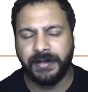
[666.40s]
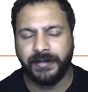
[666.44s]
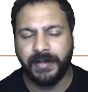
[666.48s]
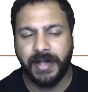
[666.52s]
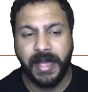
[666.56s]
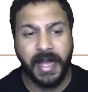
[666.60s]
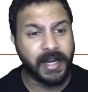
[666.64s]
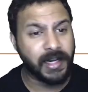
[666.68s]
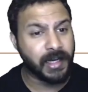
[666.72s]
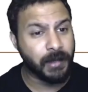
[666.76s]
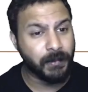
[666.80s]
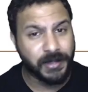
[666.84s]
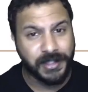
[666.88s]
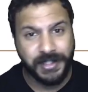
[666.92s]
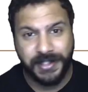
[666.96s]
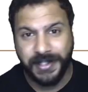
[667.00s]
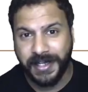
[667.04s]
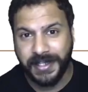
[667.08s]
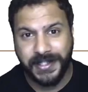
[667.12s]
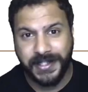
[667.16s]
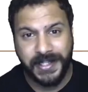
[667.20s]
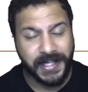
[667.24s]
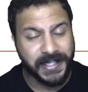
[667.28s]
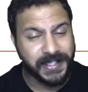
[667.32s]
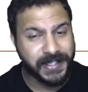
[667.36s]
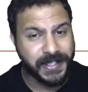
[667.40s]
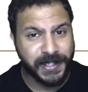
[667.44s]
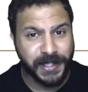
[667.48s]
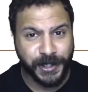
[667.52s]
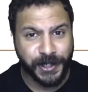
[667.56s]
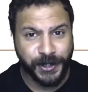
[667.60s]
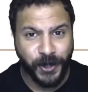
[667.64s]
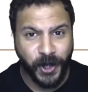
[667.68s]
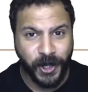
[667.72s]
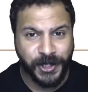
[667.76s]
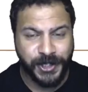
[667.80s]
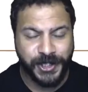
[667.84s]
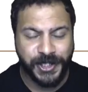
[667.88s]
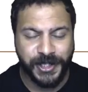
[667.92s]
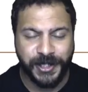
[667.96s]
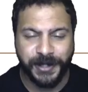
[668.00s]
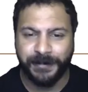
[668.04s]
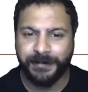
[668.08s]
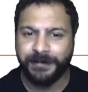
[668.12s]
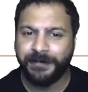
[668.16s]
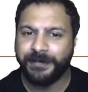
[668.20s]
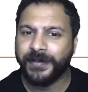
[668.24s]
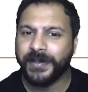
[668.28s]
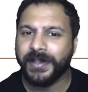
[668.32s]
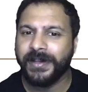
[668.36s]
At number 6 is the technology.
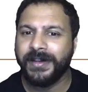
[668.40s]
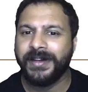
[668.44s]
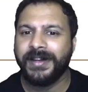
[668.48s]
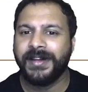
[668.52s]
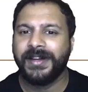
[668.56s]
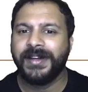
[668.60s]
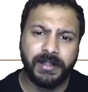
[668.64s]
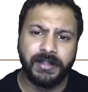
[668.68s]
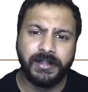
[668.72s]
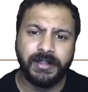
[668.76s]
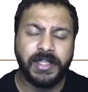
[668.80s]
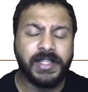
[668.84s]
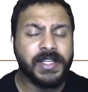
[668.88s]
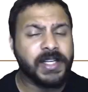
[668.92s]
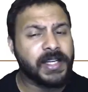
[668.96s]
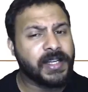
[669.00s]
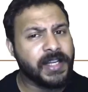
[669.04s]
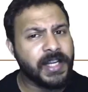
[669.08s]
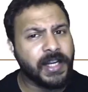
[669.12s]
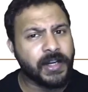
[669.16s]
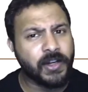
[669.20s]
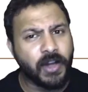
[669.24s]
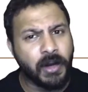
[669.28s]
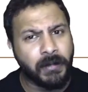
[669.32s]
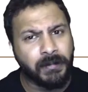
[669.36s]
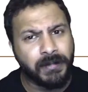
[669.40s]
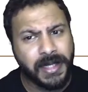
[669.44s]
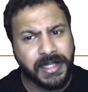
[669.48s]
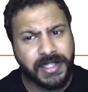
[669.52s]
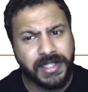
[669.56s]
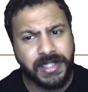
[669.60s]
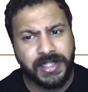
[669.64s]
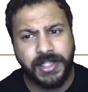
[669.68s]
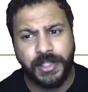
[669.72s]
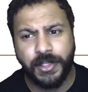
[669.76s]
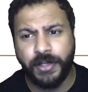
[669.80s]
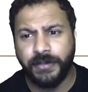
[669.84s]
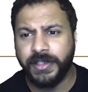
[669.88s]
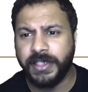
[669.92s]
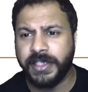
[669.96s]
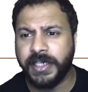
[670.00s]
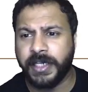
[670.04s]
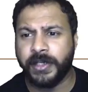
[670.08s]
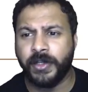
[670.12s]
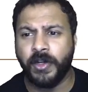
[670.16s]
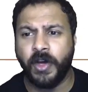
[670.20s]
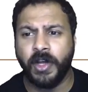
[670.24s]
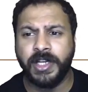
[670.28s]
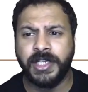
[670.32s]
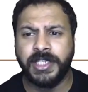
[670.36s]
The degree and complexity of the
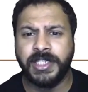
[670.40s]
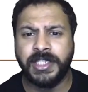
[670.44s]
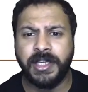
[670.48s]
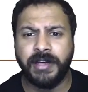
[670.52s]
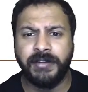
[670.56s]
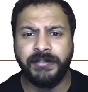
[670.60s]
technologies